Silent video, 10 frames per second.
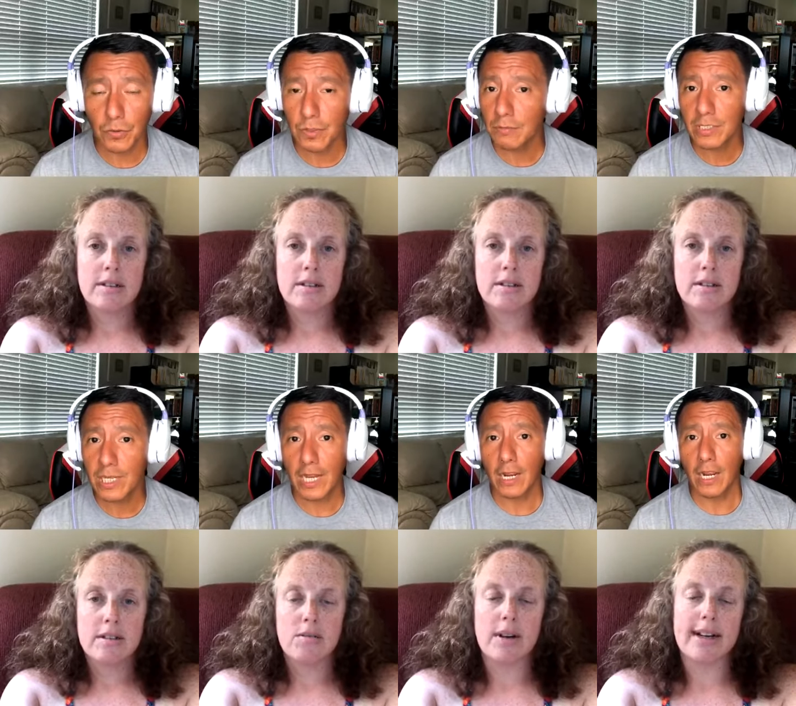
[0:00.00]
Speaker 1: was
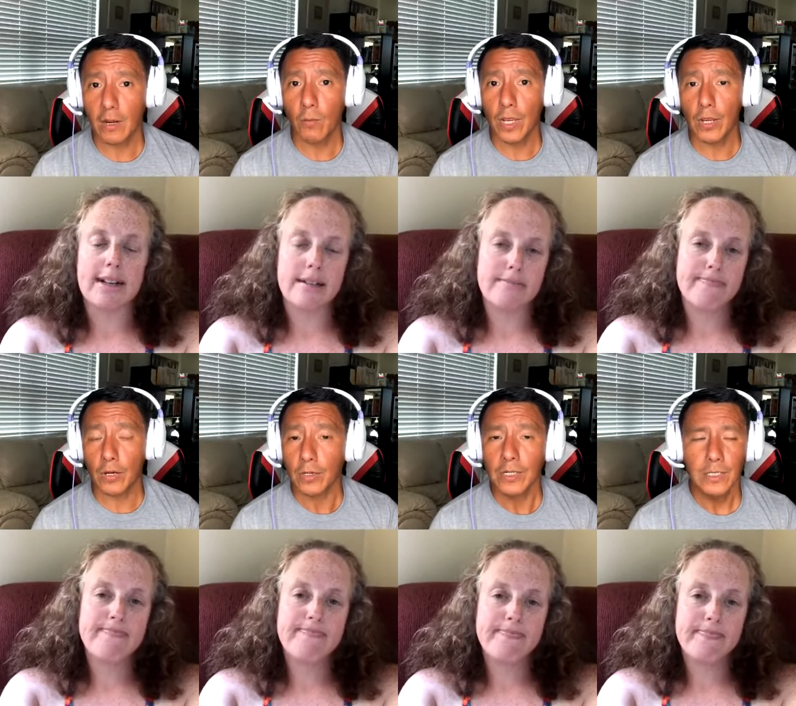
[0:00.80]
kind of right. kind of
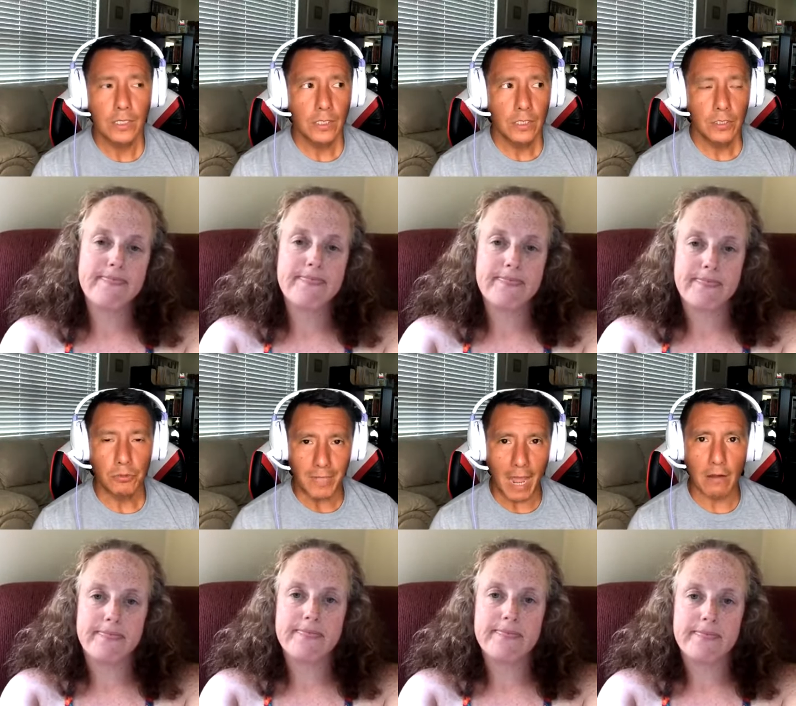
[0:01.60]
weird to
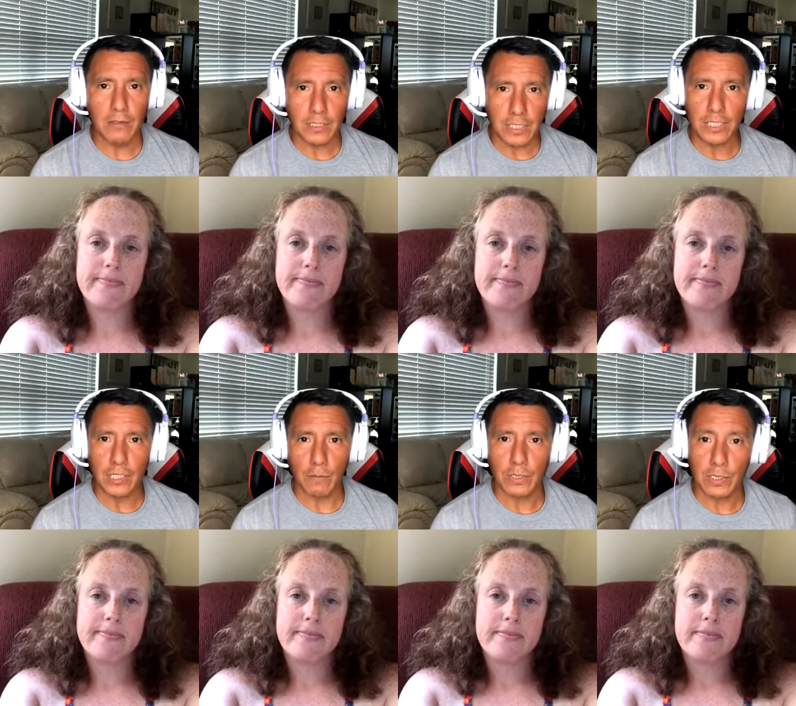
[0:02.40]
now see these
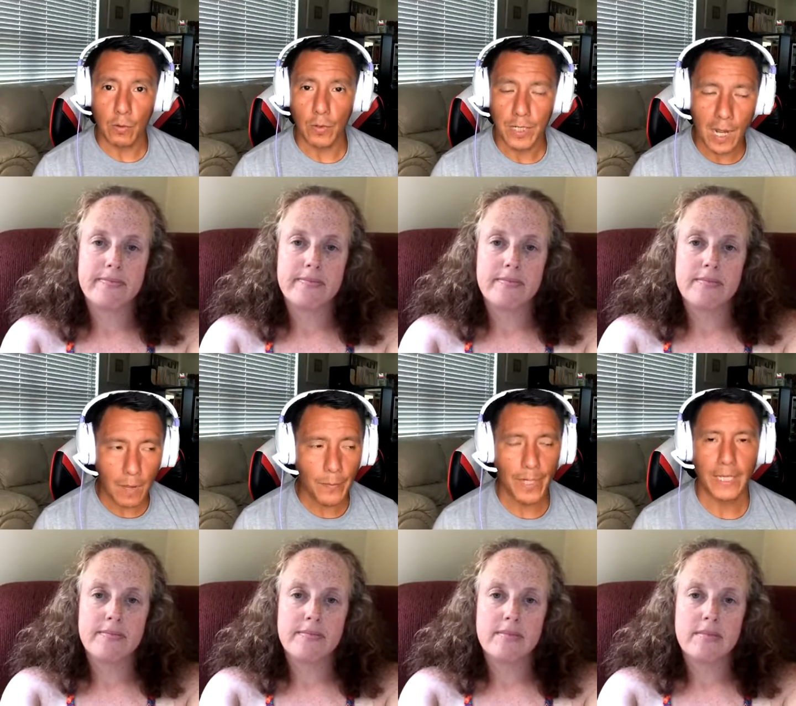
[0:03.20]
numbers going
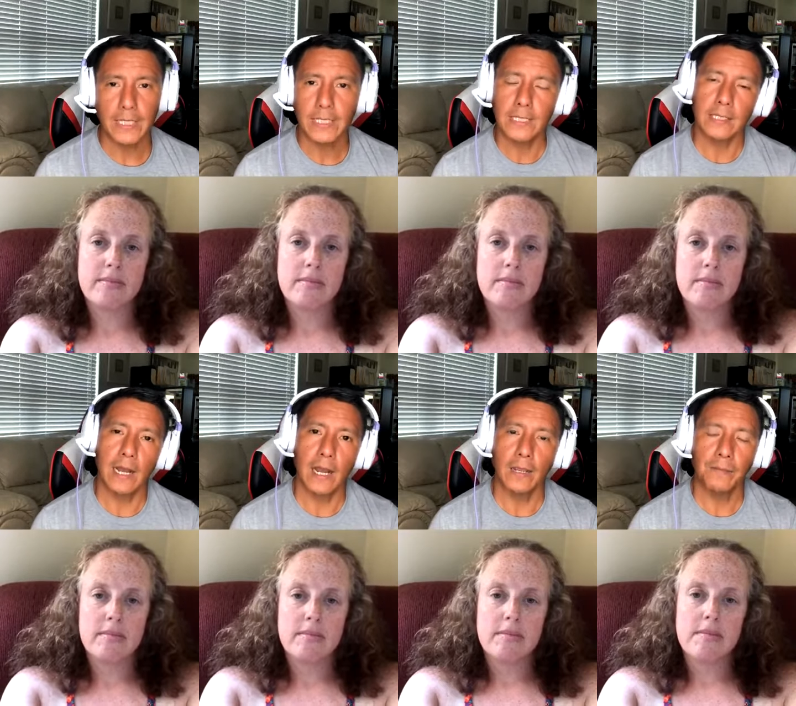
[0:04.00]
up but at the same
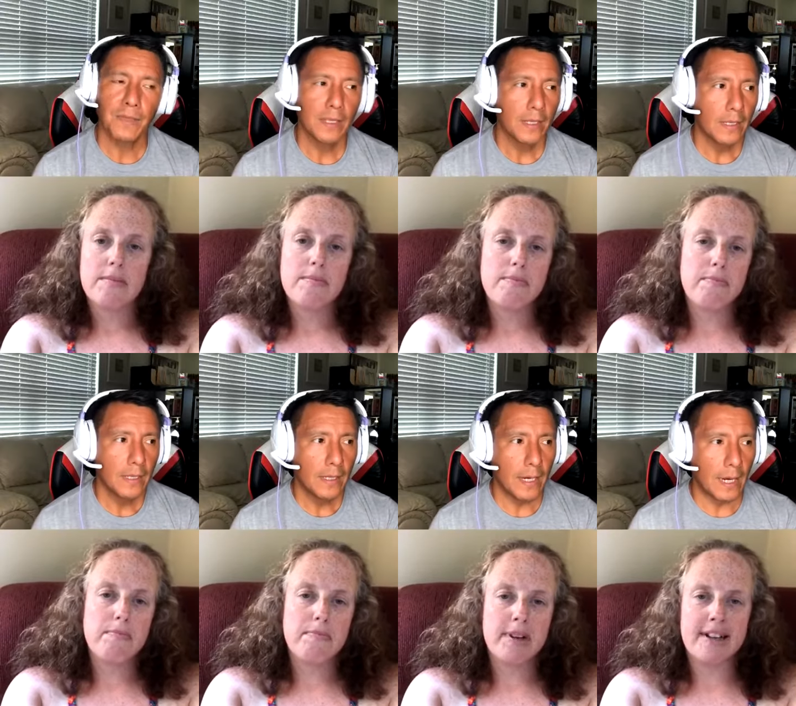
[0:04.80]
time
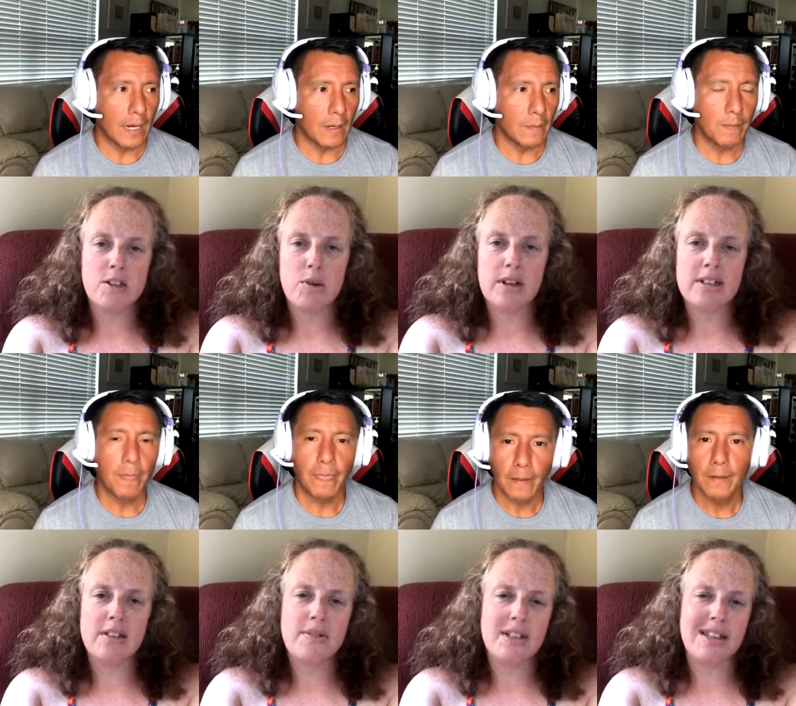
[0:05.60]
but it's um, relative
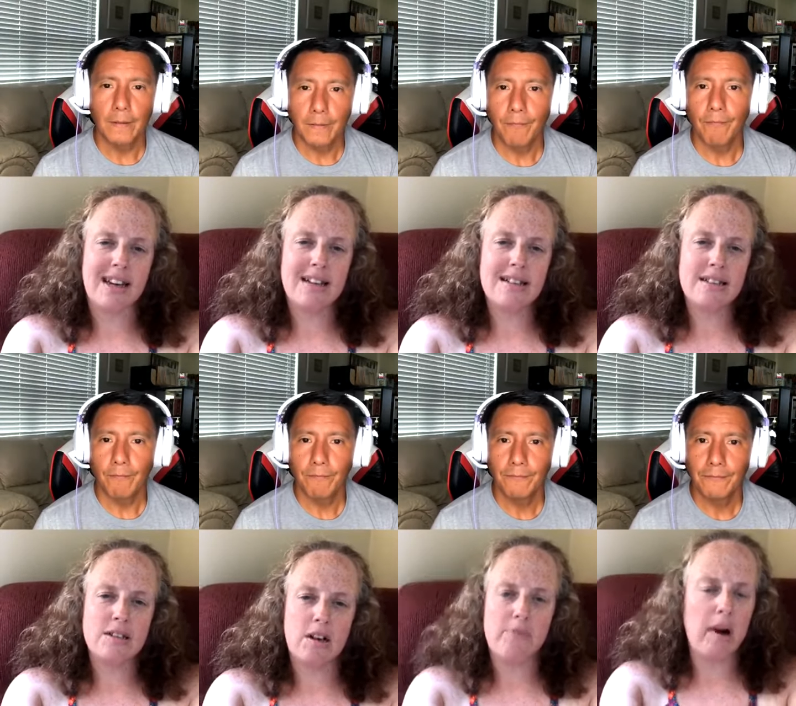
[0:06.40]
Speaker 2: to the cases
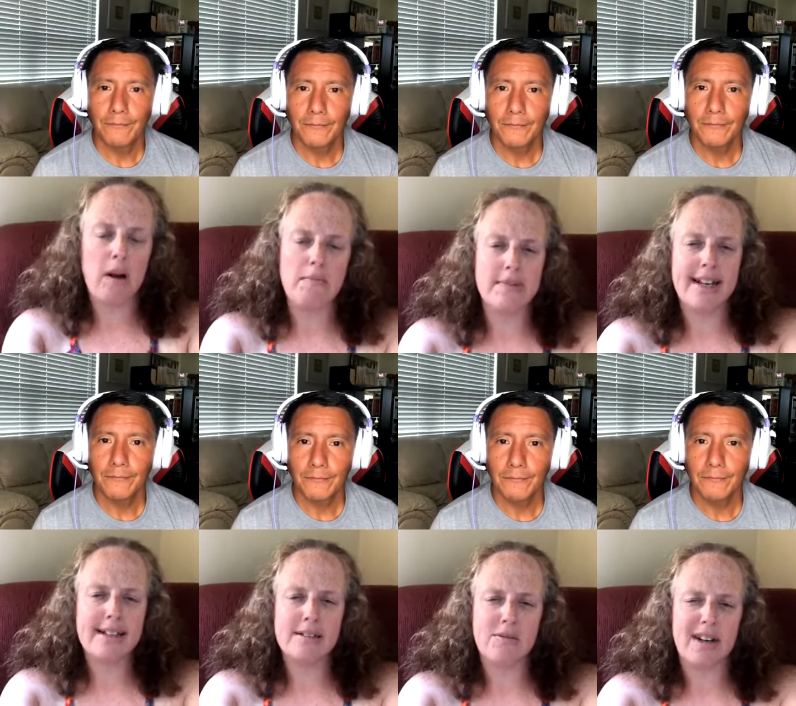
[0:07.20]
of um,
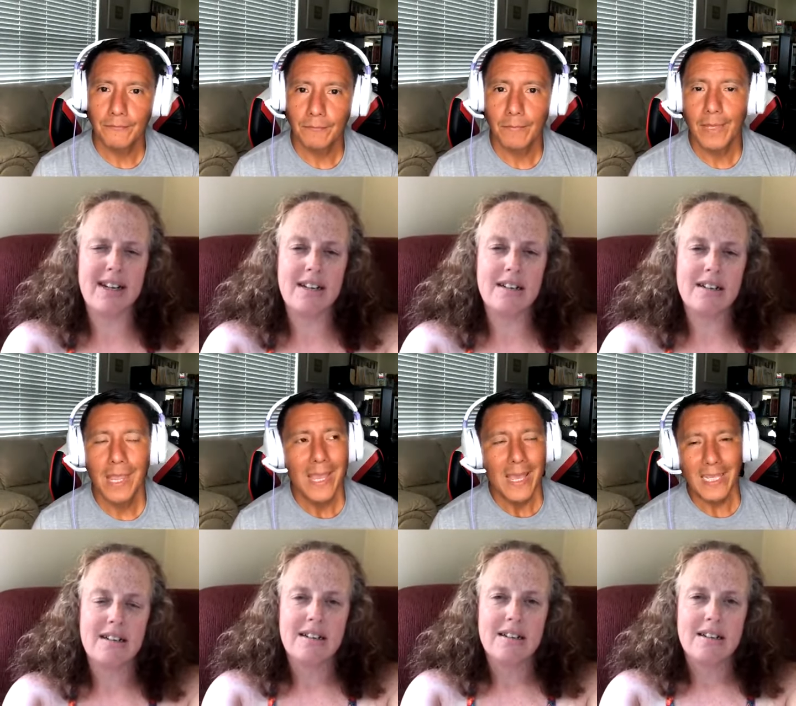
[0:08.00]
tests right
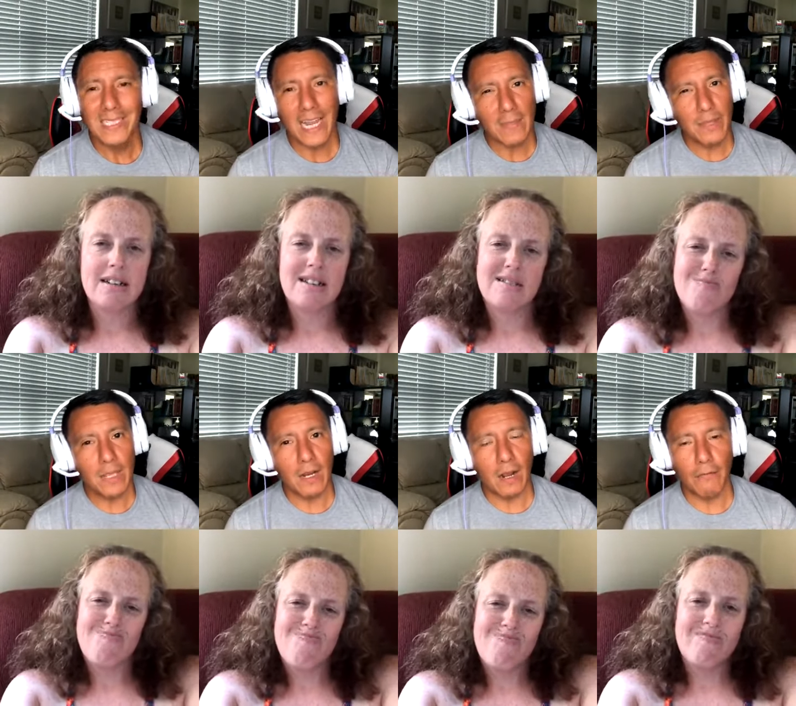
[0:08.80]
Speaker 1: it's got to be
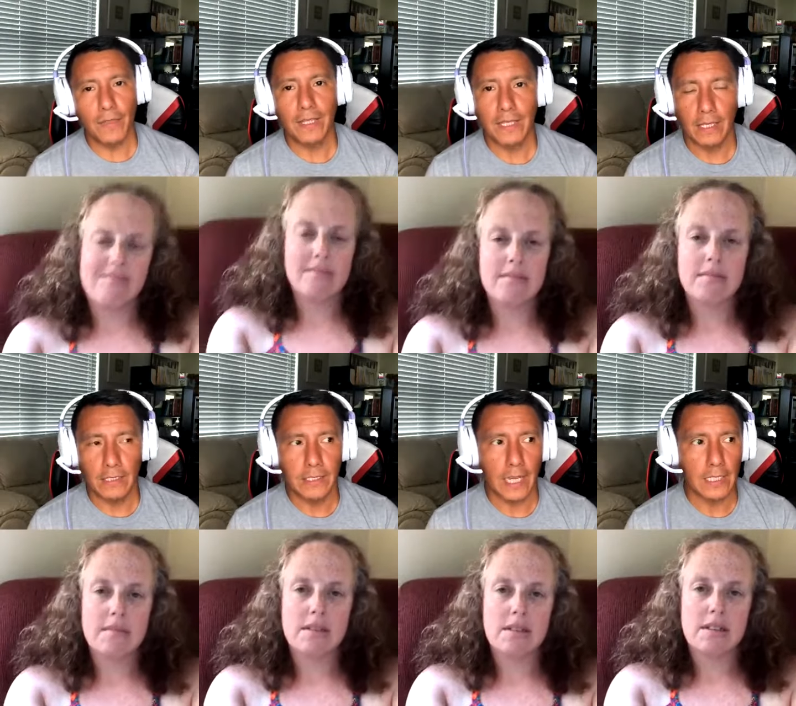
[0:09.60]
of the uh,
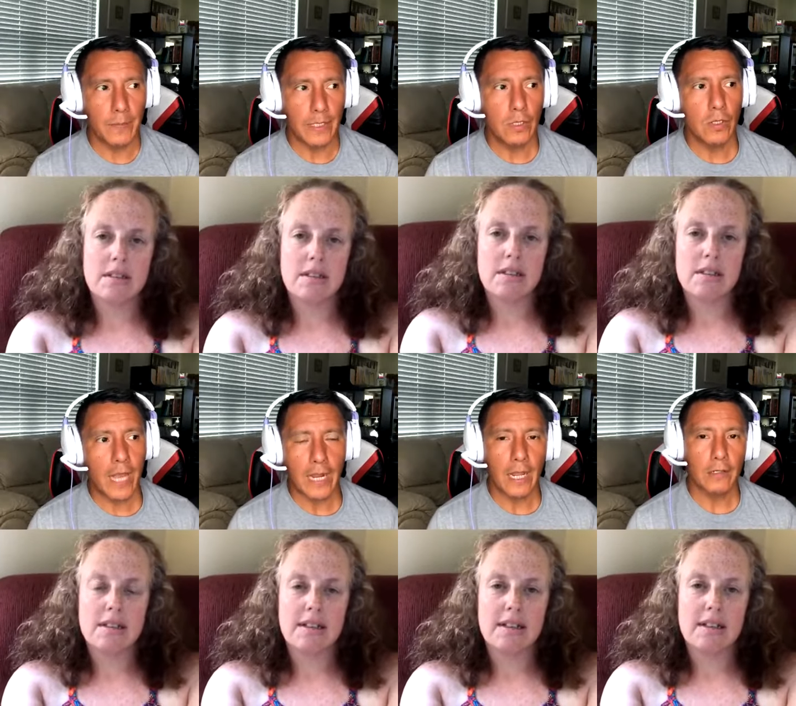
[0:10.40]
test but you got
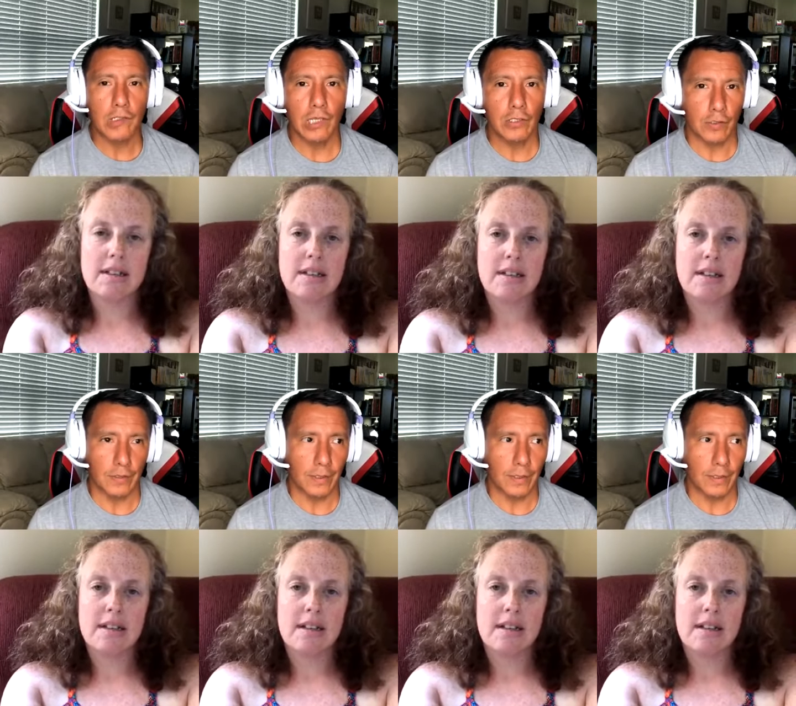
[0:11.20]
to understand something